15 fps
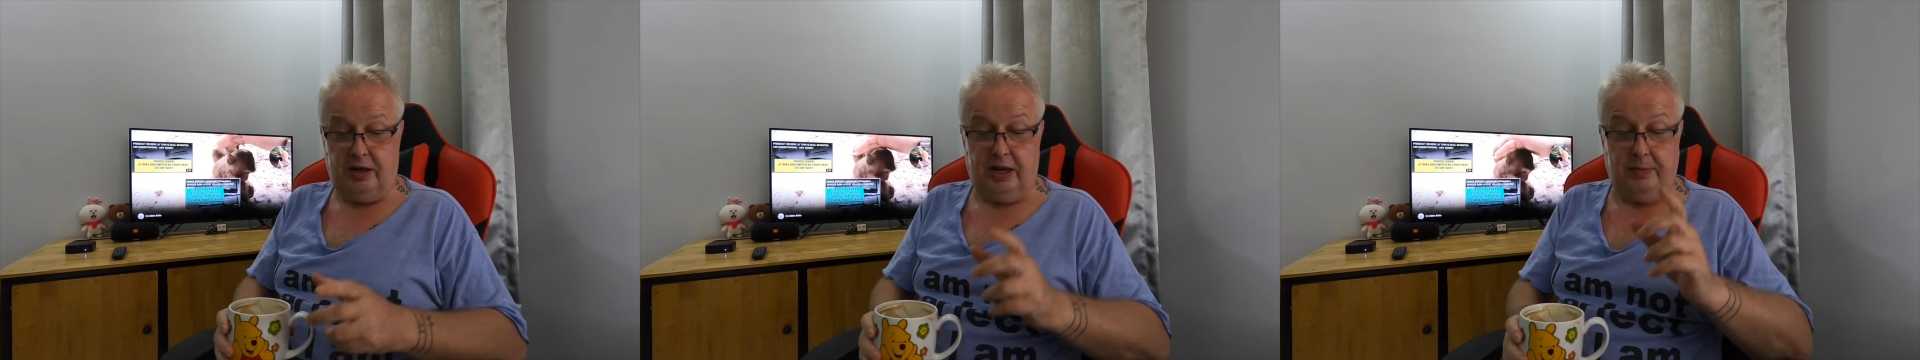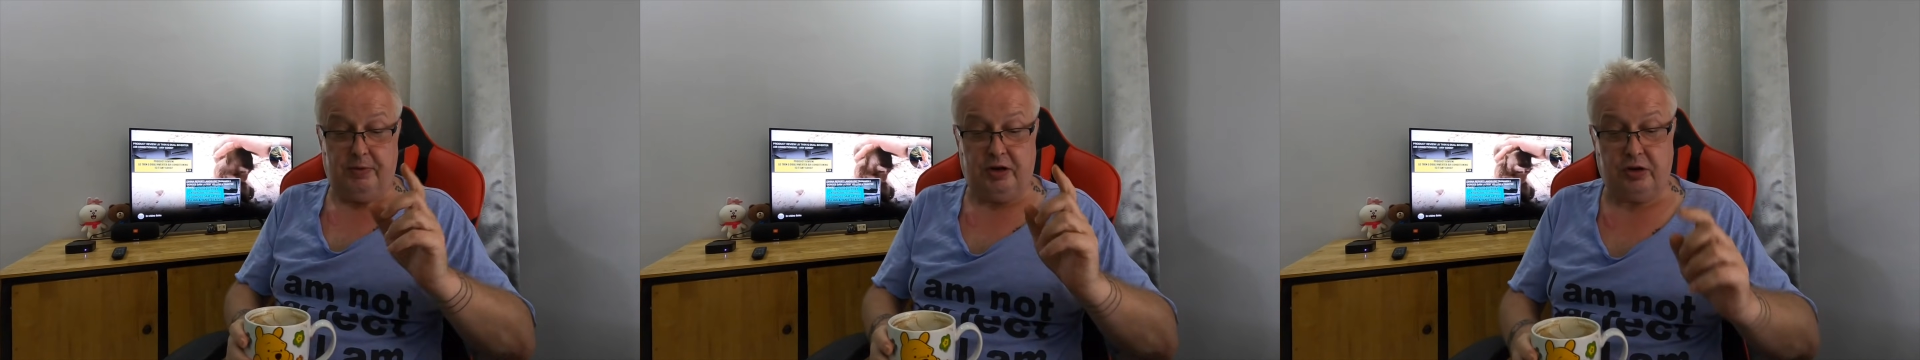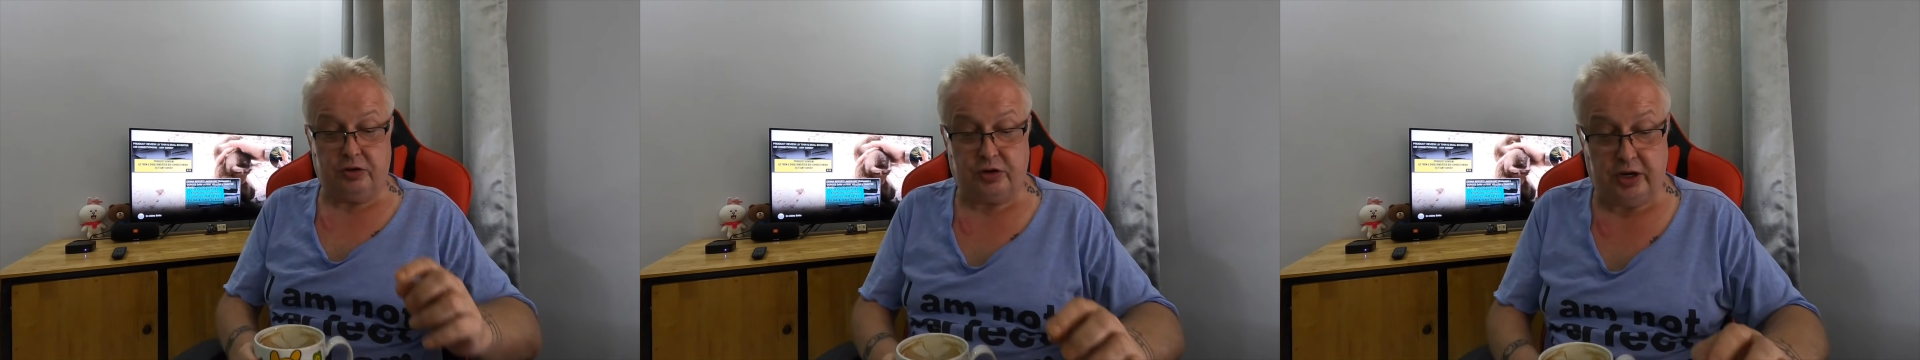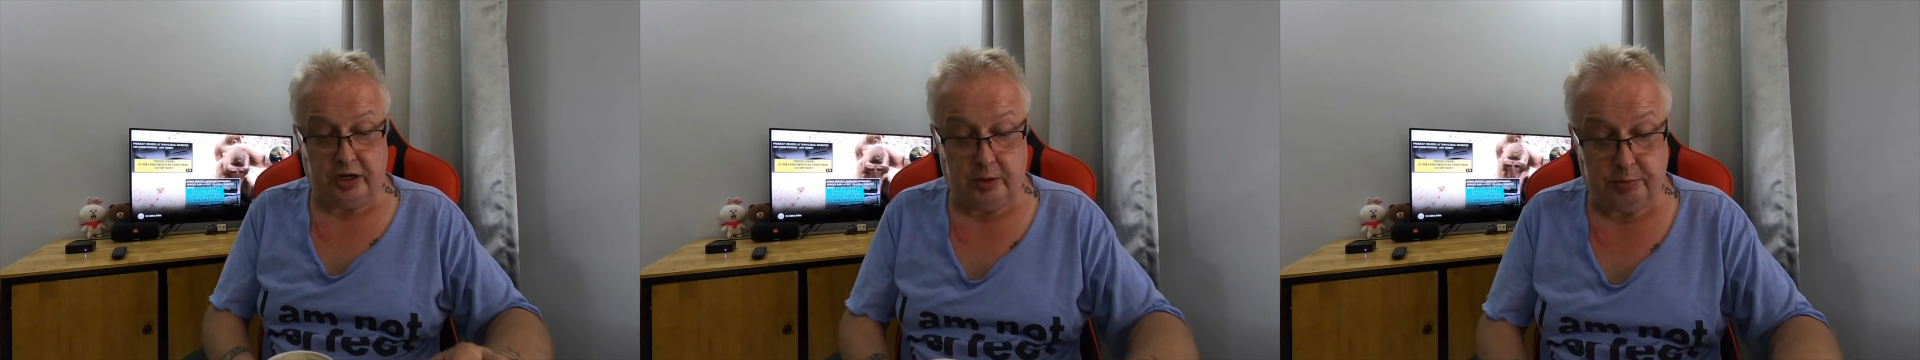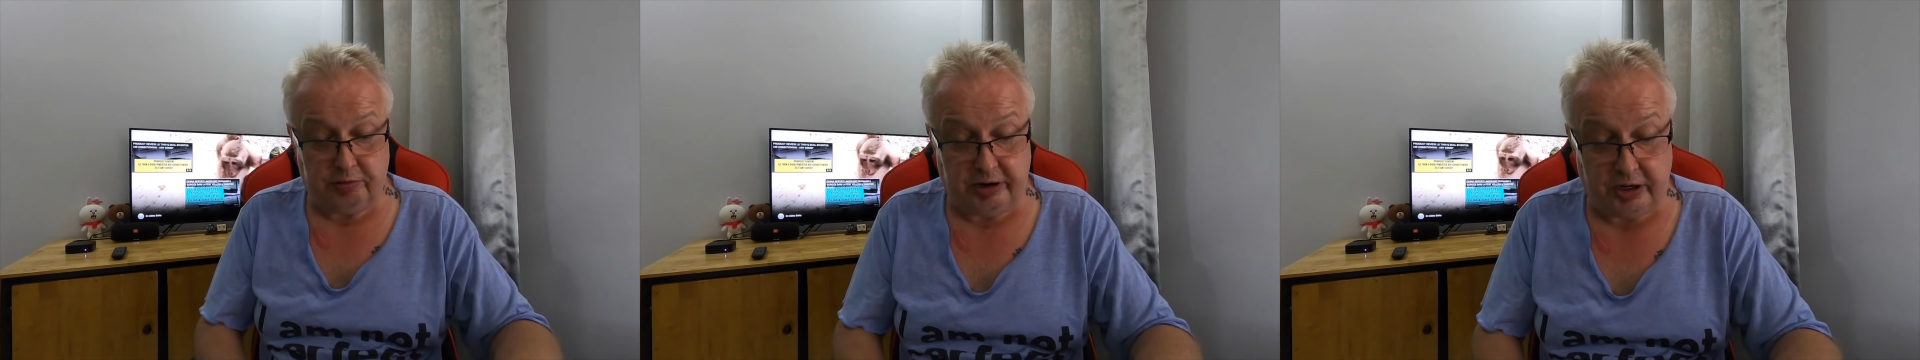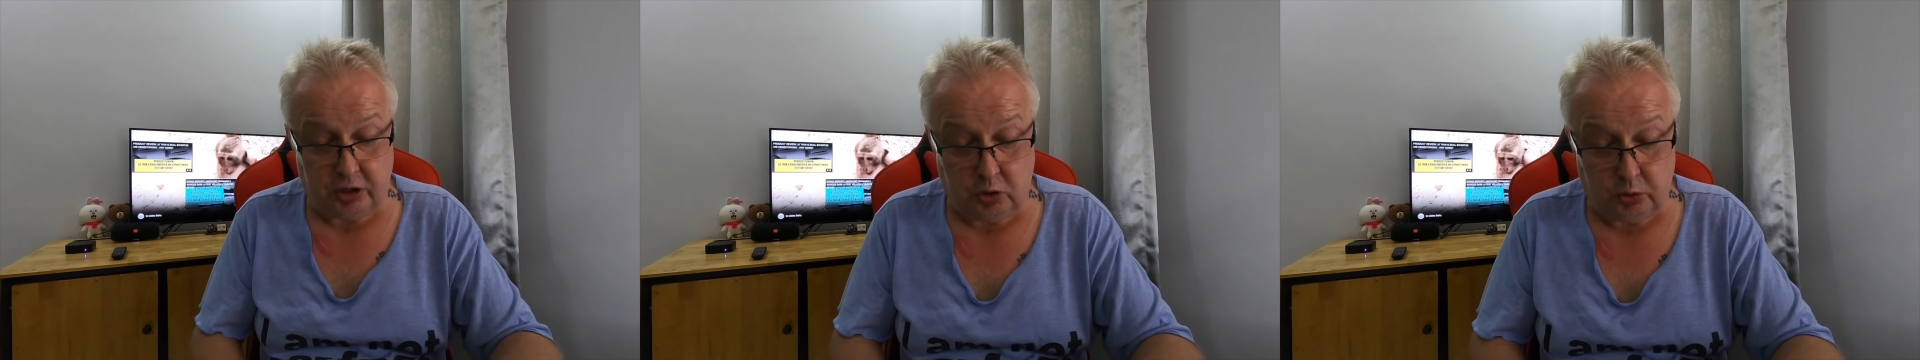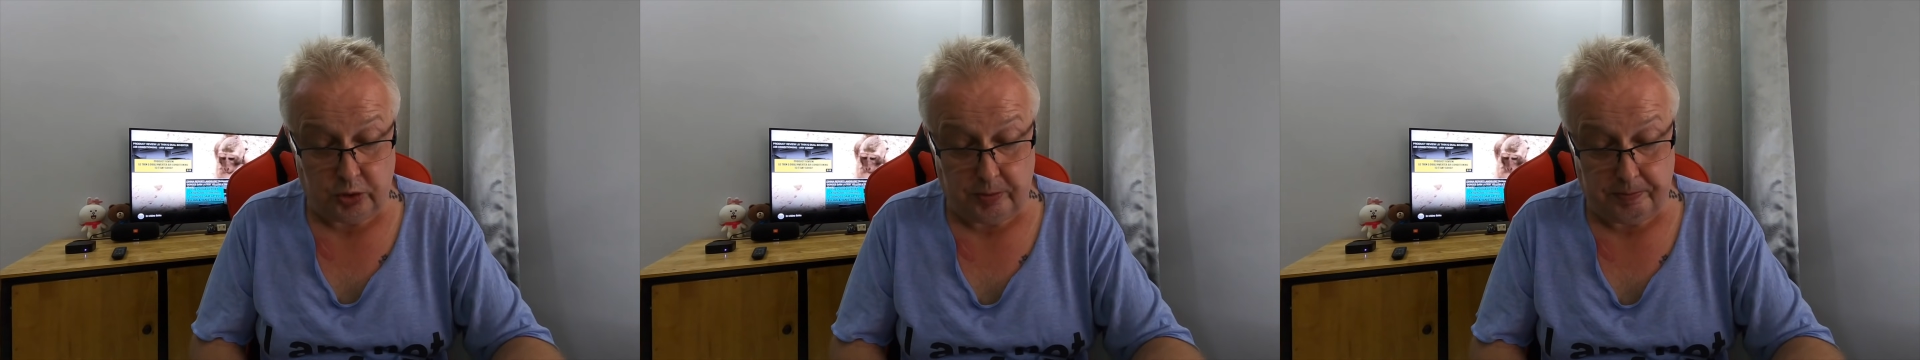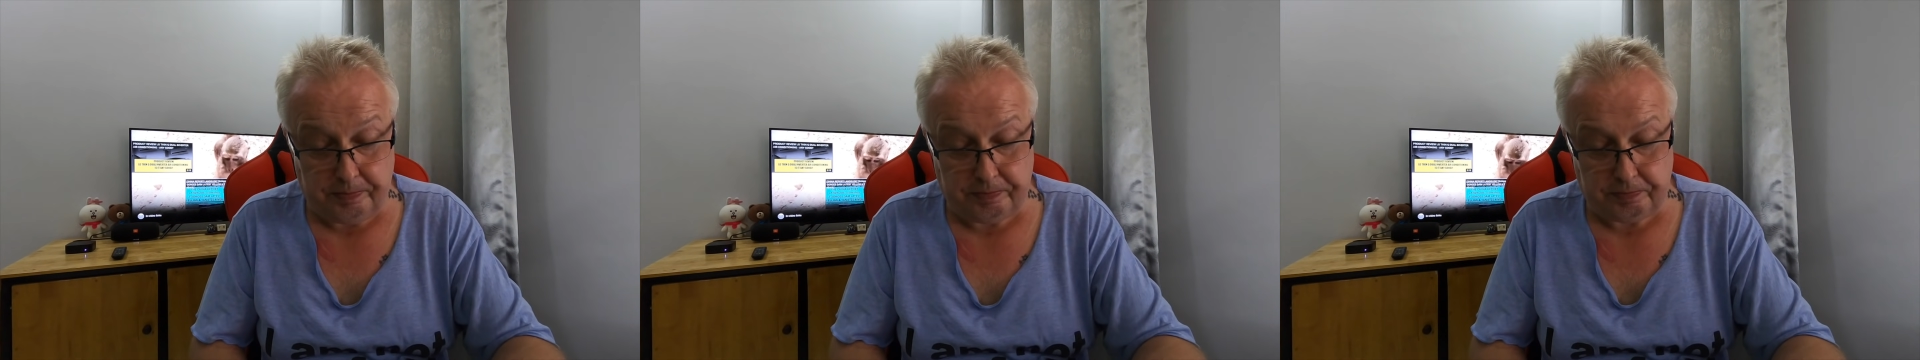Let me just take a break. Hold
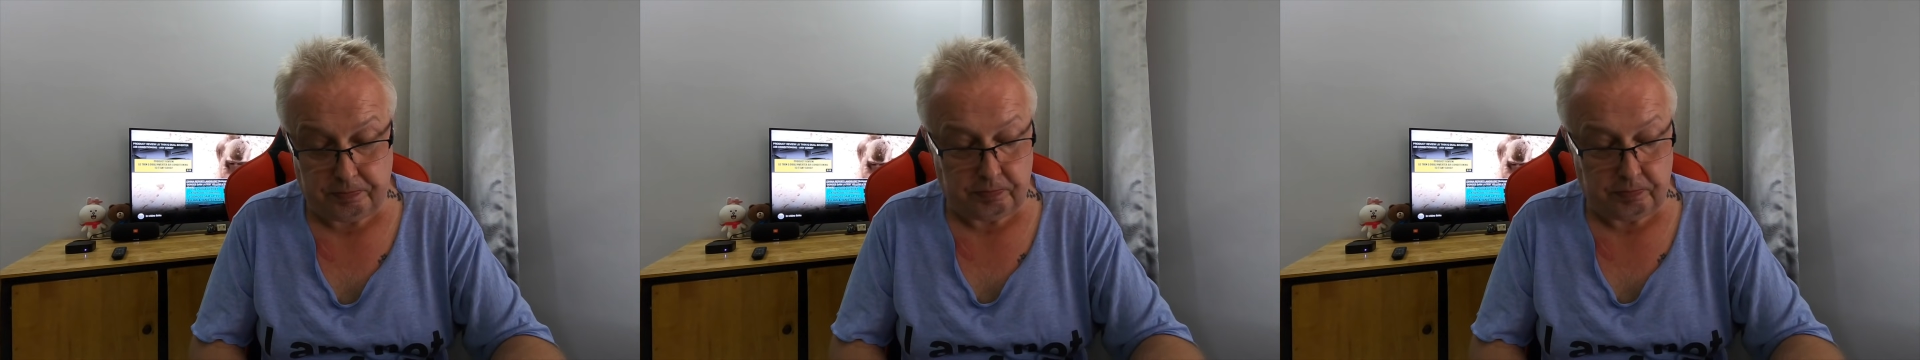on.